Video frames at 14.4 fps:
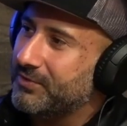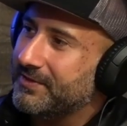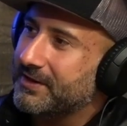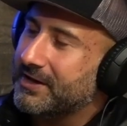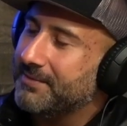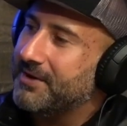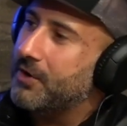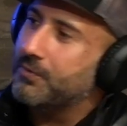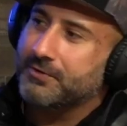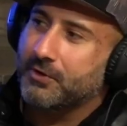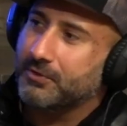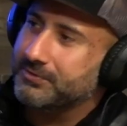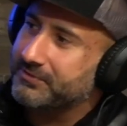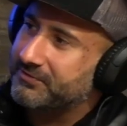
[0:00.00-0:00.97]
why they come out with
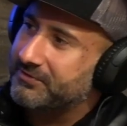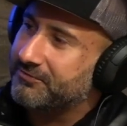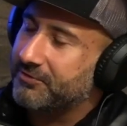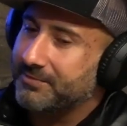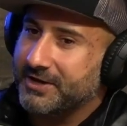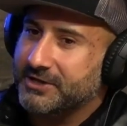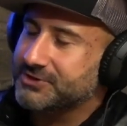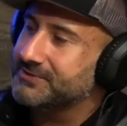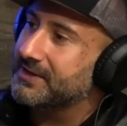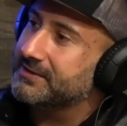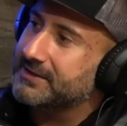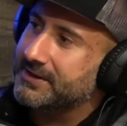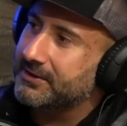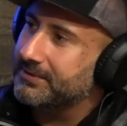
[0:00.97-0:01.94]
all this information
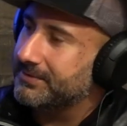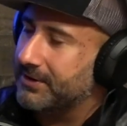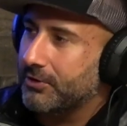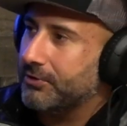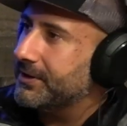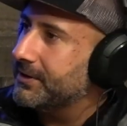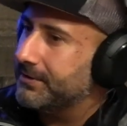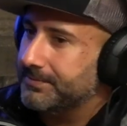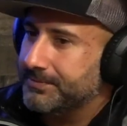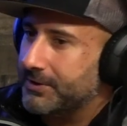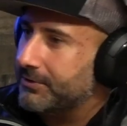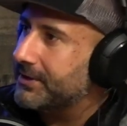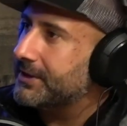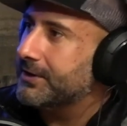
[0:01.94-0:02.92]
that they they already they
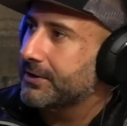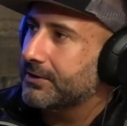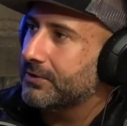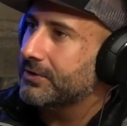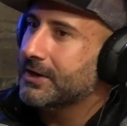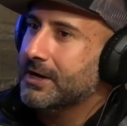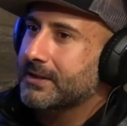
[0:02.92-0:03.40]
already know.